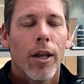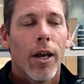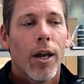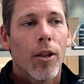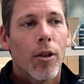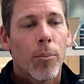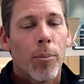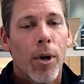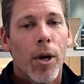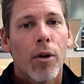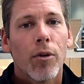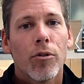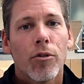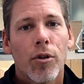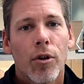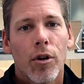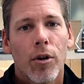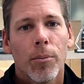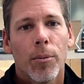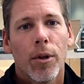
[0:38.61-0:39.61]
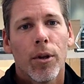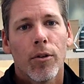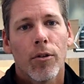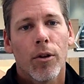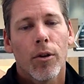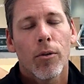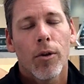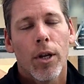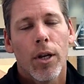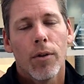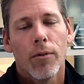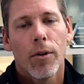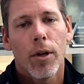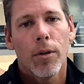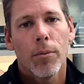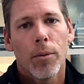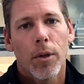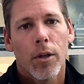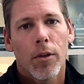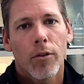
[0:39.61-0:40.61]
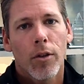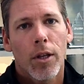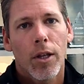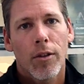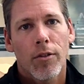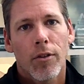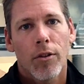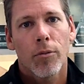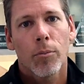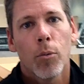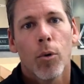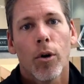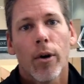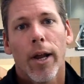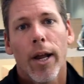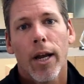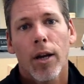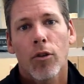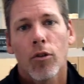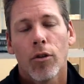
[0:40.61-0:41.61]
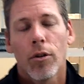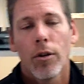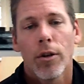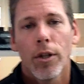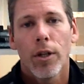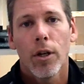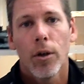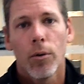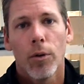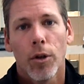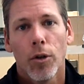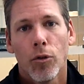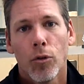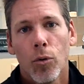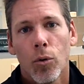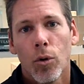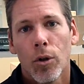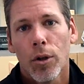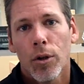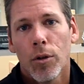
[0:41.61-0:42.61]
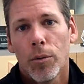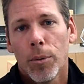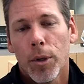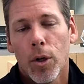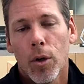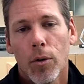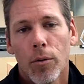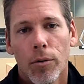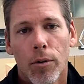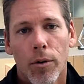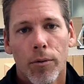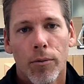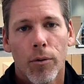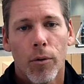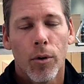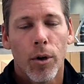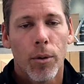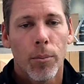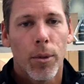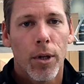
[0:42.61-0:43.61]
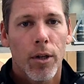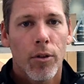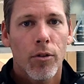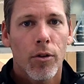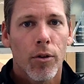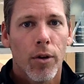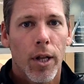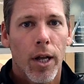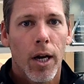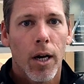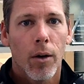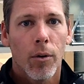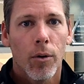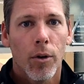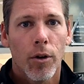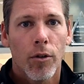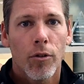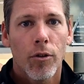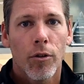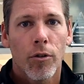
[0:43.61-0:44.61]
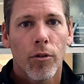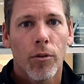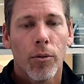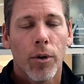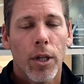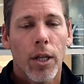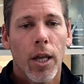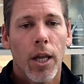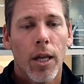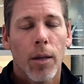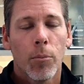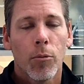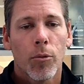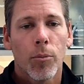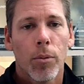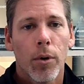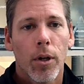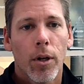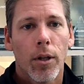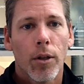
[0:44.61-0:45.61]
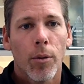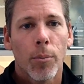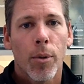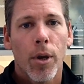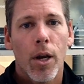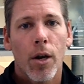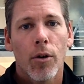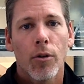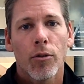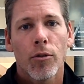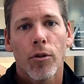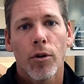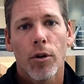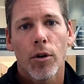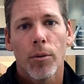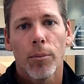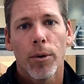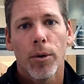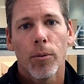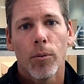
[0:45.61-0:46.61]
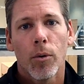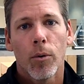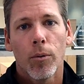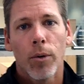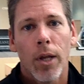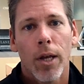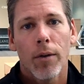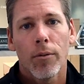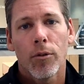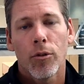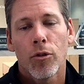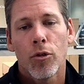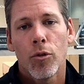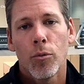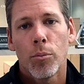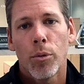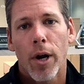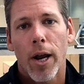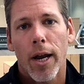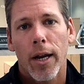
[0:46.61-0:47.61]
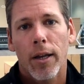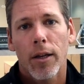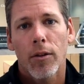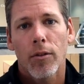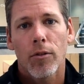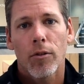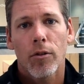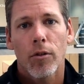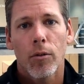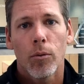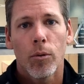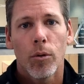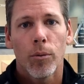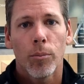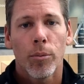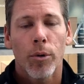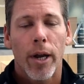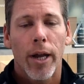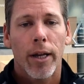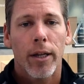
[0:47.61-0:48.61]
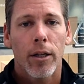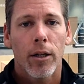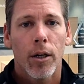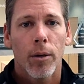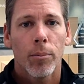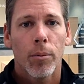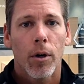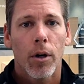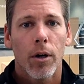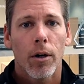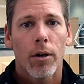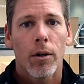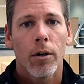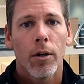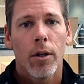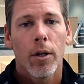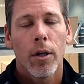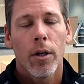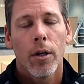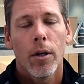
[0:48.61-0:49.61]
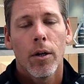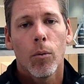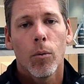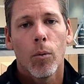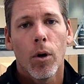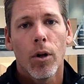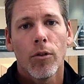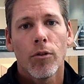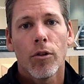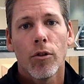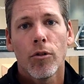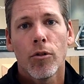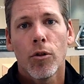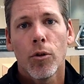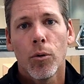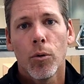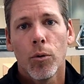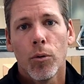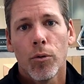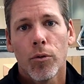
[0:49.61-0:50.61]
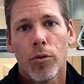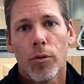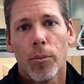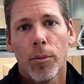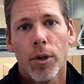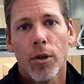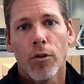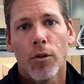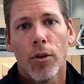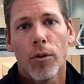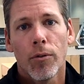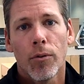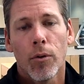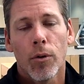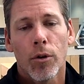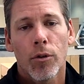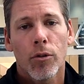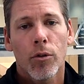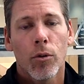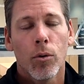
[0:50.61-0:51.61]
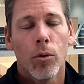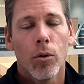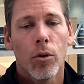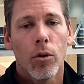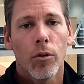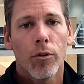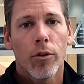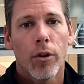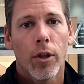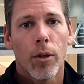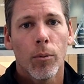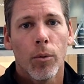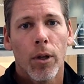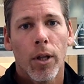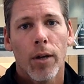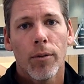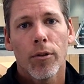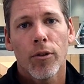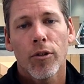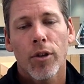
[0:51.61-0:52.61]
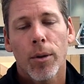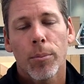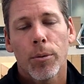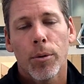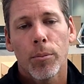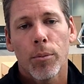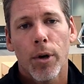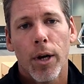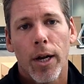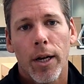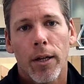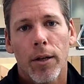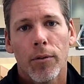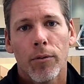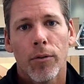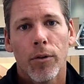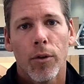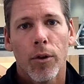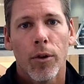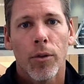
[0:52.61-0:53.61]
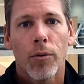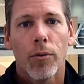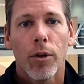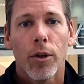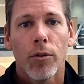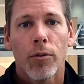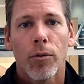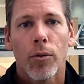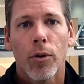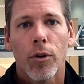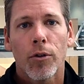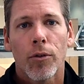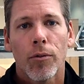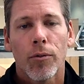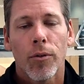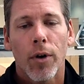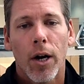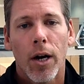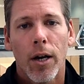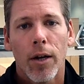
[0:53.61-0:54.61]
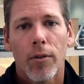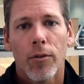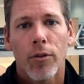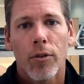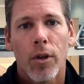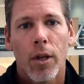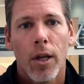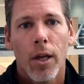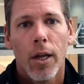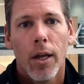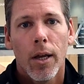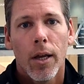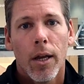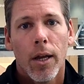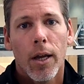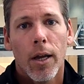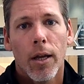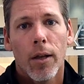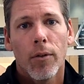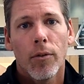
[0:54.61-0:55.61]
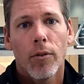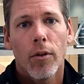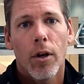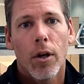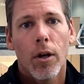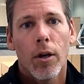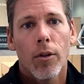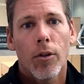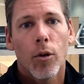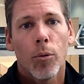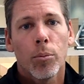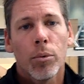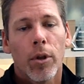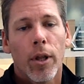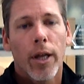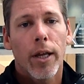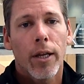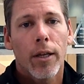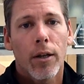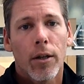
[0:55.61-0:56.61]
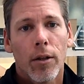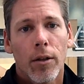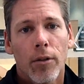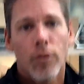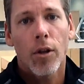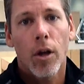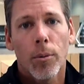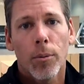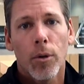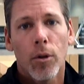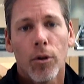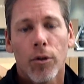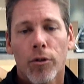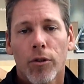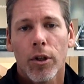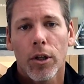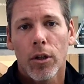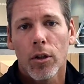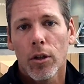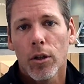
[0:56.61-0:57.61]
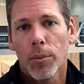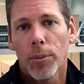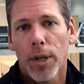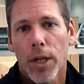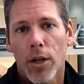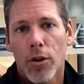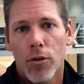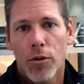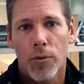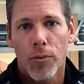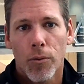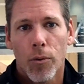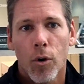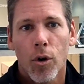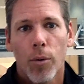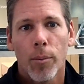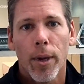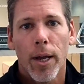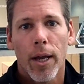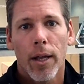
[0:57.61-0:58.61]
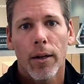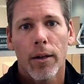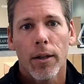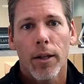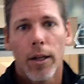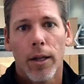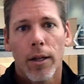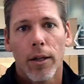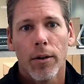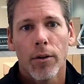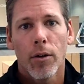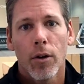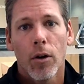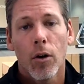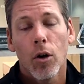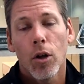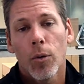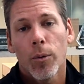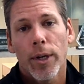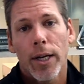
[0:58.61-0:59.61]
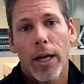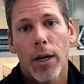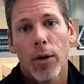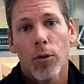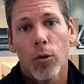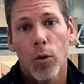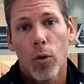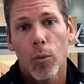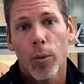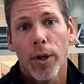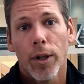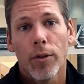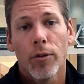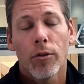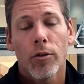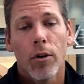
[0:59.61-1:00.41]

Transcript: Yeah, the pairs tournament is a great event because it gets us more action. You know, in a duel, it could be over 40 minutes or an hour. It's just three games. But in the pairs tournament, what we have is two brackets. So we'll bracket up our ones and twos from each of the four schools, and then we'll have a separate bracket for the threes, fours, and fives. And they'll play in a double or single elimination format and all the way down to a win.